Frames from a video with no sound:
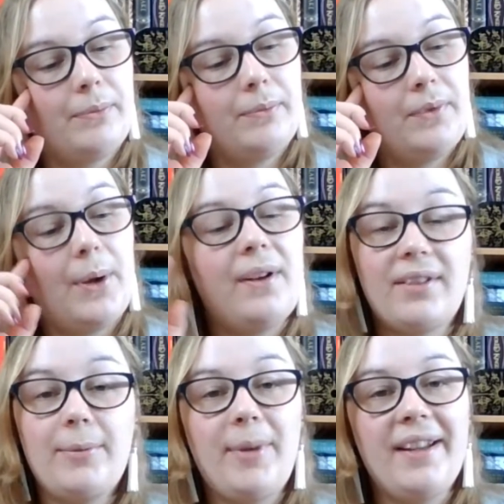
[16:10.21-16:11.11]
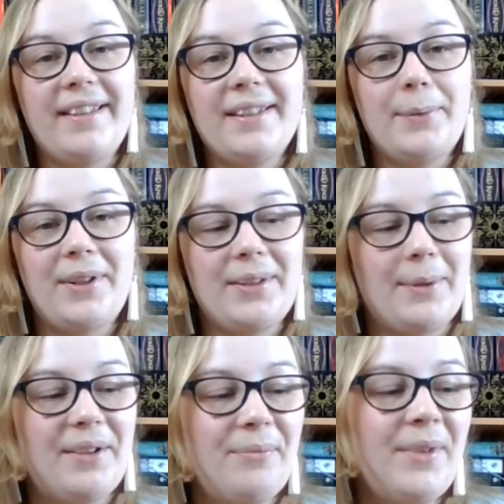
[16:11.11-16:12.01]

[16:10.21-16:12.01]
no, I've combined this one as well.